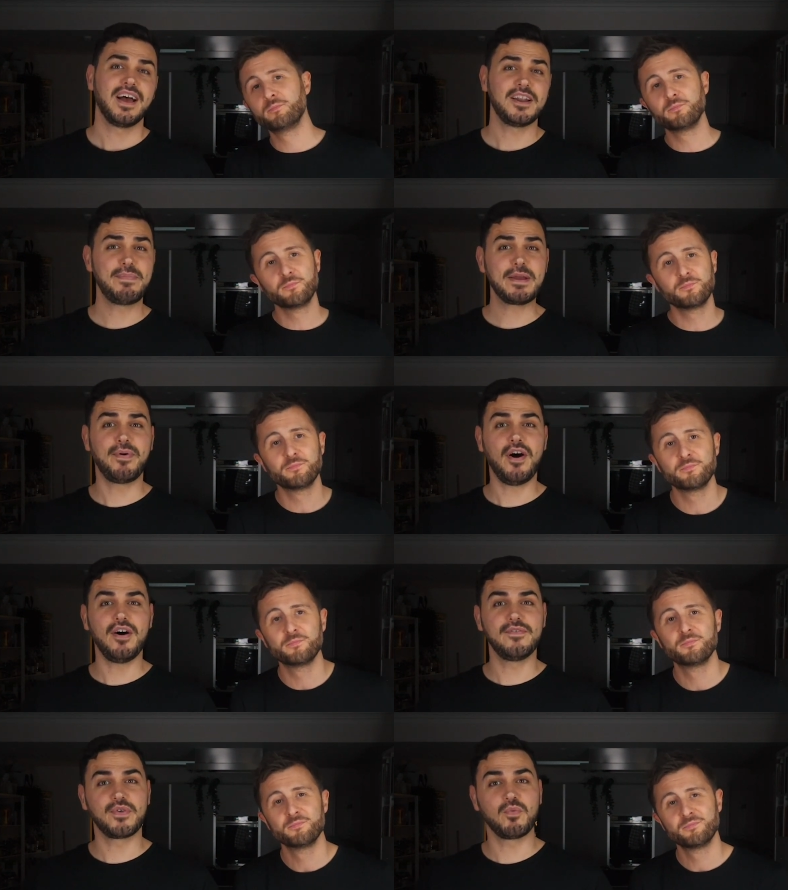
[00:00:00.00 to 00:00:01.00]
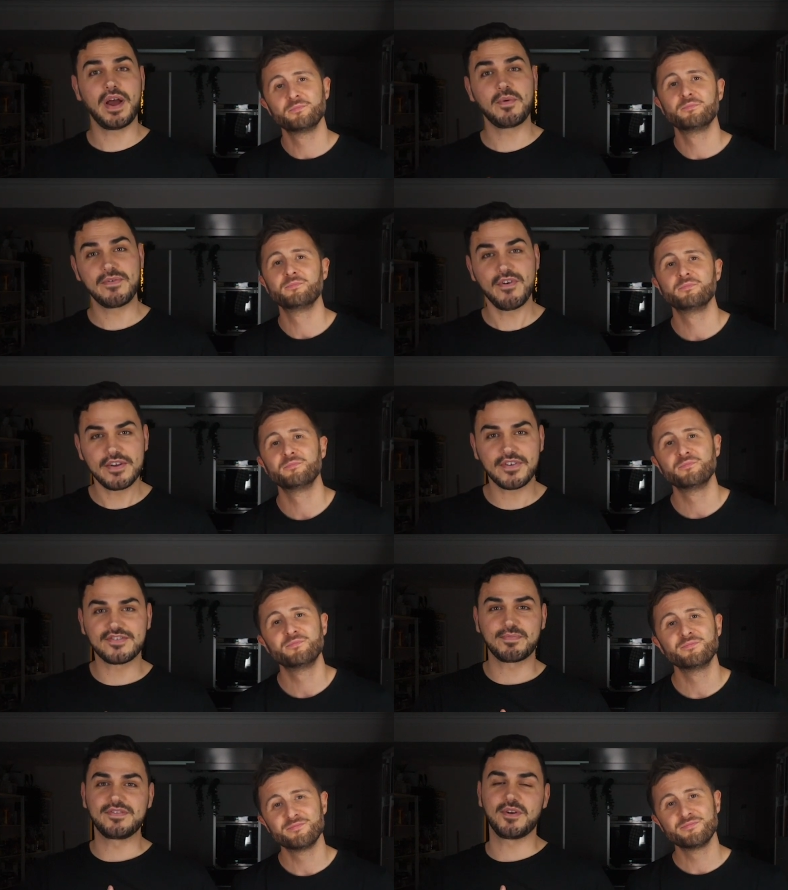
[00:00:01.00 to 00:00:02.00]
Speaker 1: And a big part of the way we write
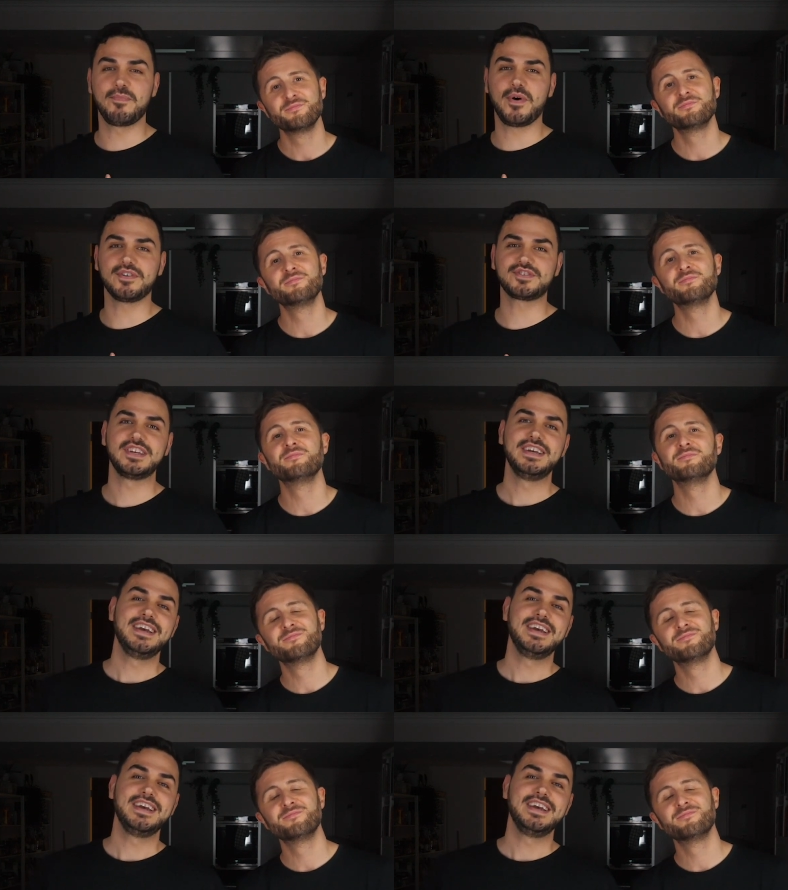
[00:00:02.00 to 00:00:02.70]
recipes on Bosh